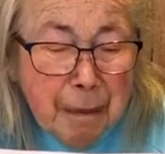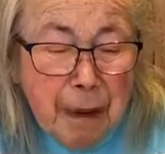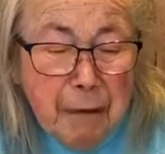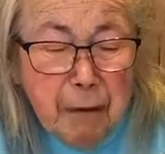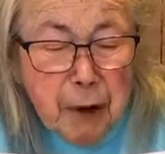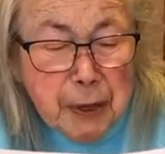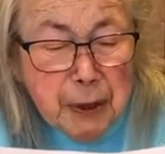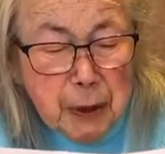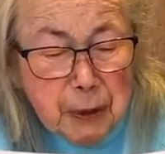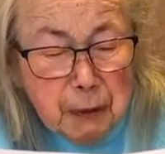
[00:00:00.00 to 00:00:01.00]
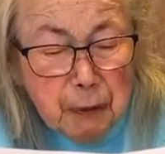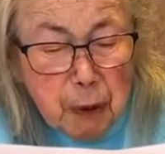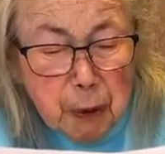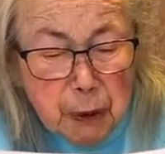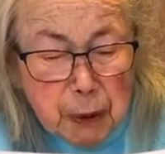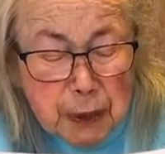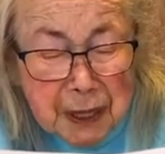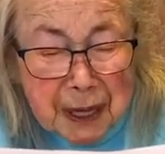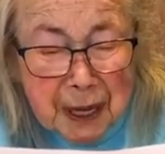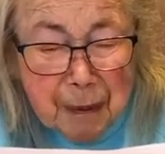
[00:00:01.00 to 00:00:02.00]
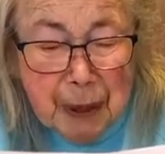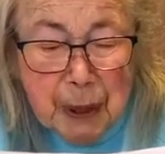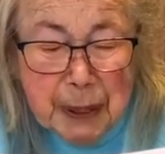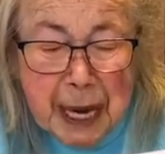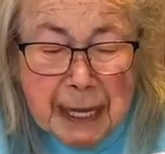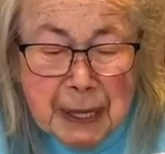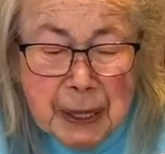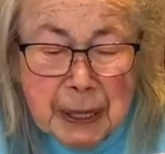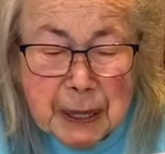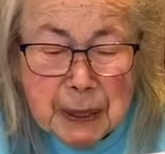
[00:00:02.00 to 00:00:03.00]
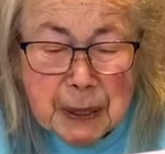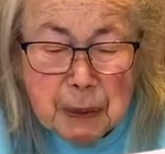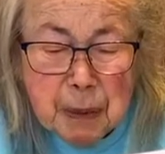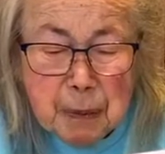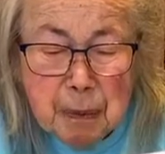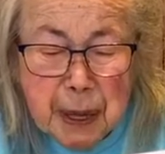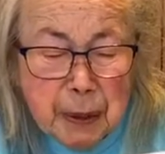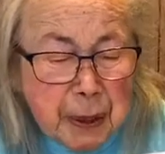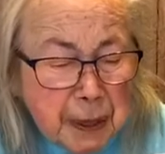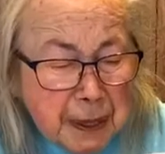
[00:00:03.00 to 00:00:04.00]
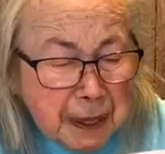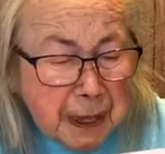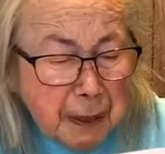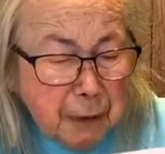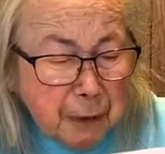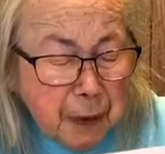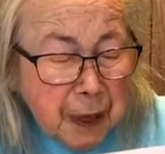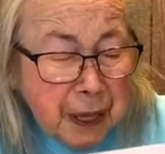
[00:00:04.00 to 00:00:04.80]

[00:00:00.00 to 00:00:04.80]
My friend took the photos because I needed someone better at a self